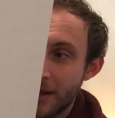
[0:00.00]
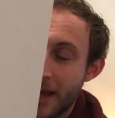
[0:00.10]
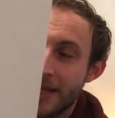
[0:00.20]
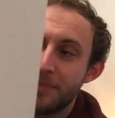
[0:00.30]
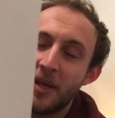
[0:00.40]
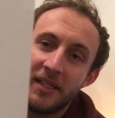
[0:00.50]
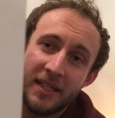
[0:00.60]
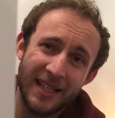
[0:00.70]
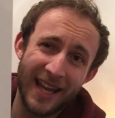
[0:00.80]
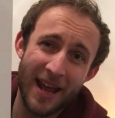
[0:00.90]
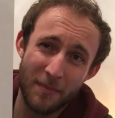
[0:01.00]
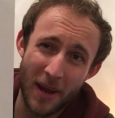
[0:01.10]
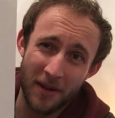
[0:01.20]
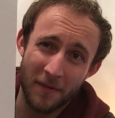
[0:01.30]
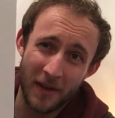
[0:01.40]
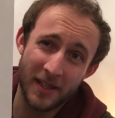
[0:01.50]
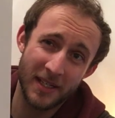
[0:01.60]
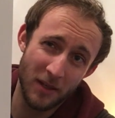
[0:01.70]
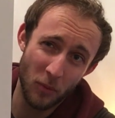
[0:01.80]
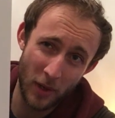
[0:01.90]
as best it can manifest,
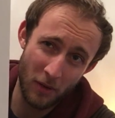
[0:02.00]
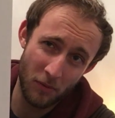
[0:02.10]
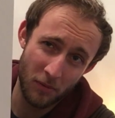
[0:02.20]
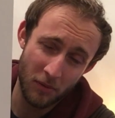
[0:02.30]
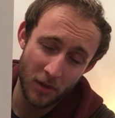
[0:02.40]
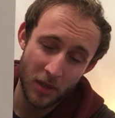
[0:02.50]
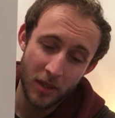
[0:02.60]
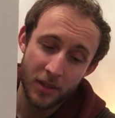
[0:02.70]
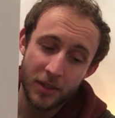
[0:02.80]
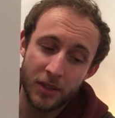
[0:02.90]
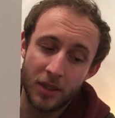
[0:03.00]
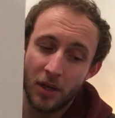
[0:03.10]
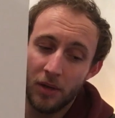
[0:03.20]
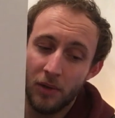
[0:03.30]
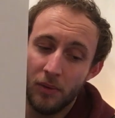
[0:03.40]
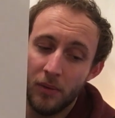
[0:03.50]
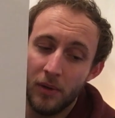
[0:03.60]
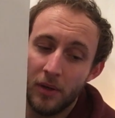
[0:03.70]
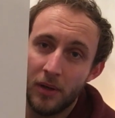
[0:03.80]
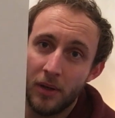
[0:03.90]
it will. So
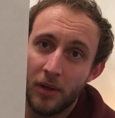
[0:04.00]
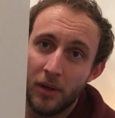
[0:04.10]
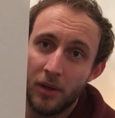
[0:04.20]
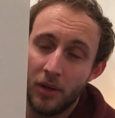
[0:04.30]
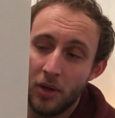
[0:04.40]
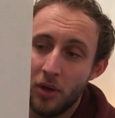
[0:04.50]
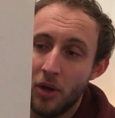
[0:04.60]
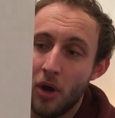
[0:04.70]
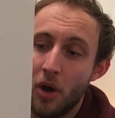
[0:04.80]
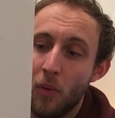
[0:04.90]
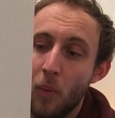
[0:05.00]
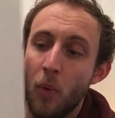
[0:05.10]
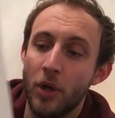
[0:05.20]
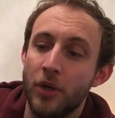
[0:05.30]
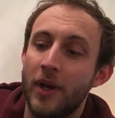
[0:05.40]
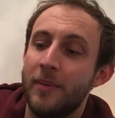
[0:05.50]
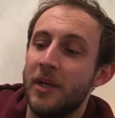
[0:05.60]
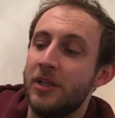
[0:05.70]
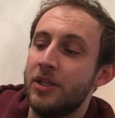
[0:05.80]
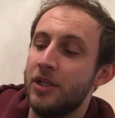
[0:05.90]
what you're
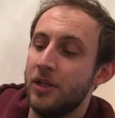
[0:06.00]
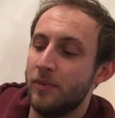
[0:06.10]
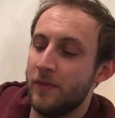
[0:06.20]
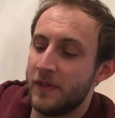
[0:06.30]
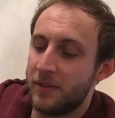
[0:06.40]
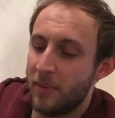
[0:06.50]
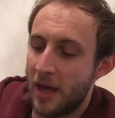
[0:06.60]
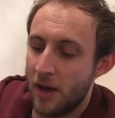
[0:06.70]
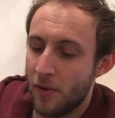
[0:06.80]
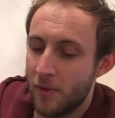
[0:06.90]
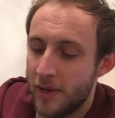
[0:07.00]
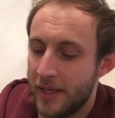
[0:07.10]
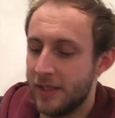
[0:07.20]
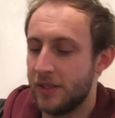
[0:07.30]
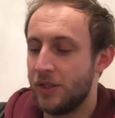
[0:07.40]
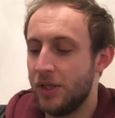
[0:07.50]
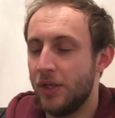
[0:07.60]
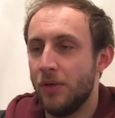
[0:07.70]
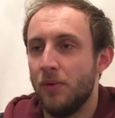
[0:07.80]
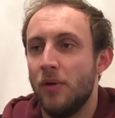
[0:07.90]
aiming to do with a spell is
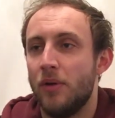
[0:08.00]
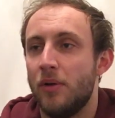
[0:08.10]
to